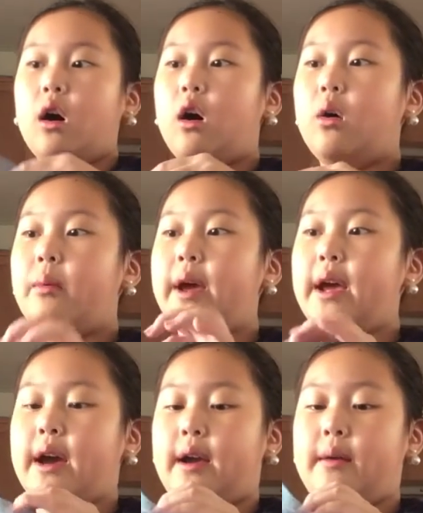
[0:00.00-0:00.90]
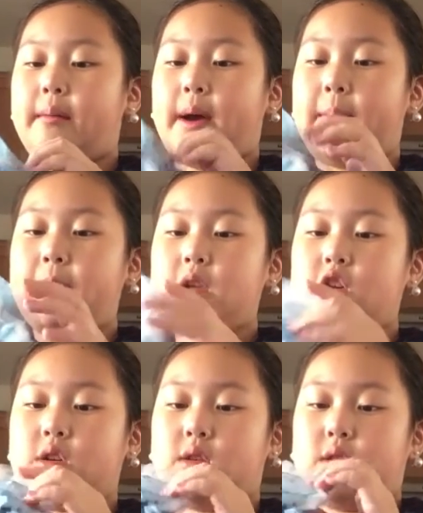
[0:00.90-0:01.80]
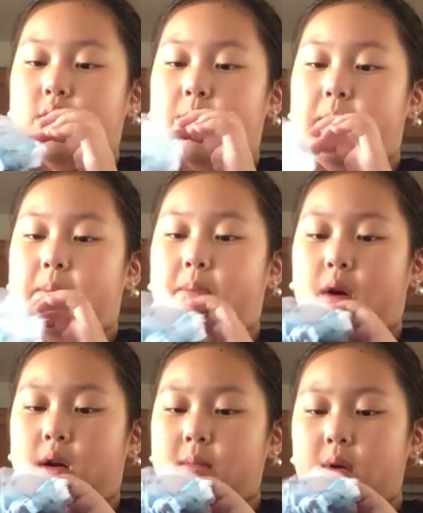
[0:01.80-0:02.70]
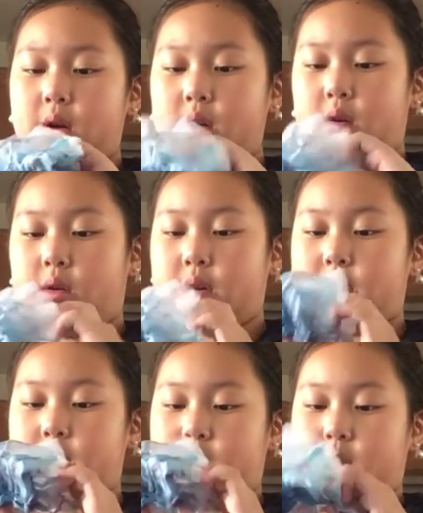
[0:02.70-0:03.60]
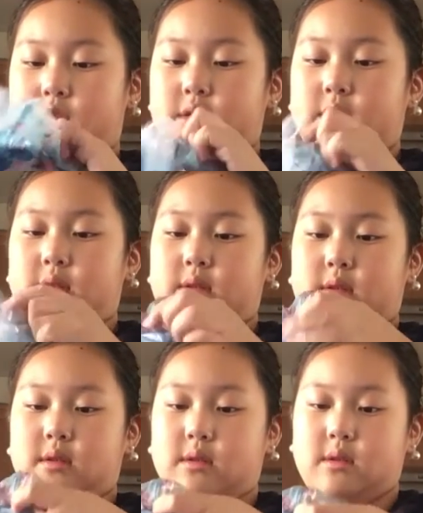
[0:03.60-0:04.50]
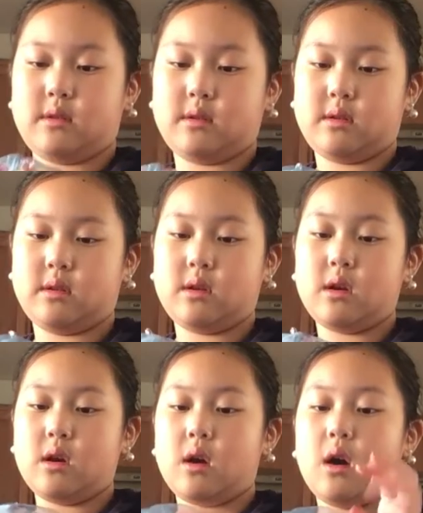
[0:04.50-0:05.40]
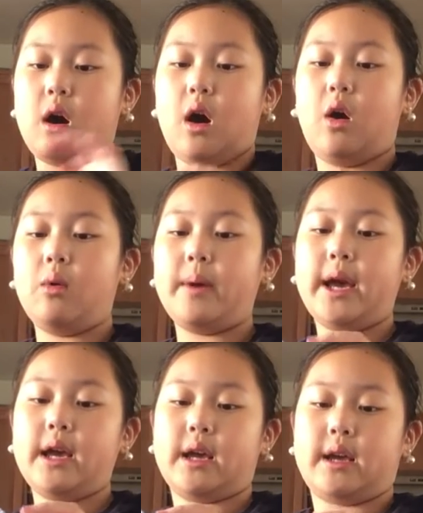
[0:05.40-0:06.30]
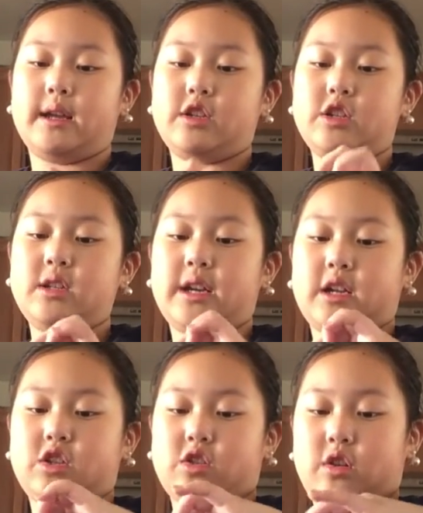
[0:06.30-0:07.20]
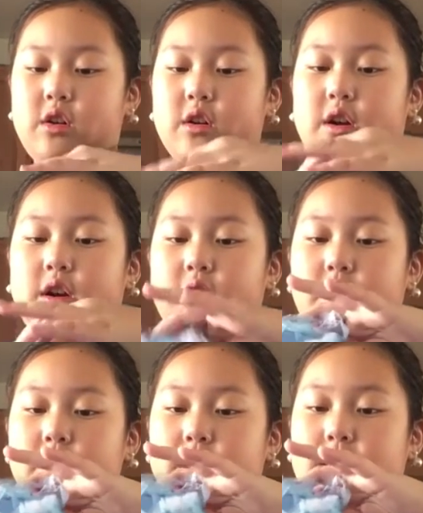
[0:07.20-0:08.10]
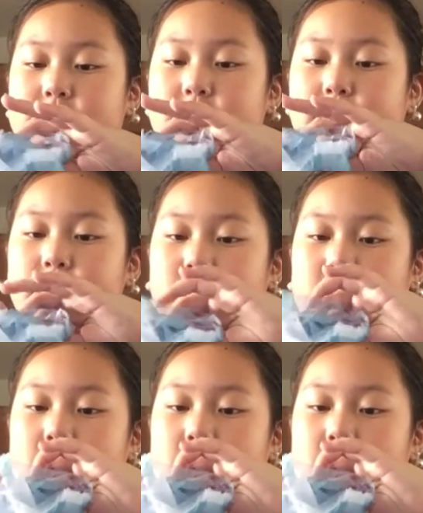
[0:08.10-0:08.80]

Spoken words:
Oh wait, it might be just the bottom part, or is it just? Oh wait, it's just like a skirt. It's like,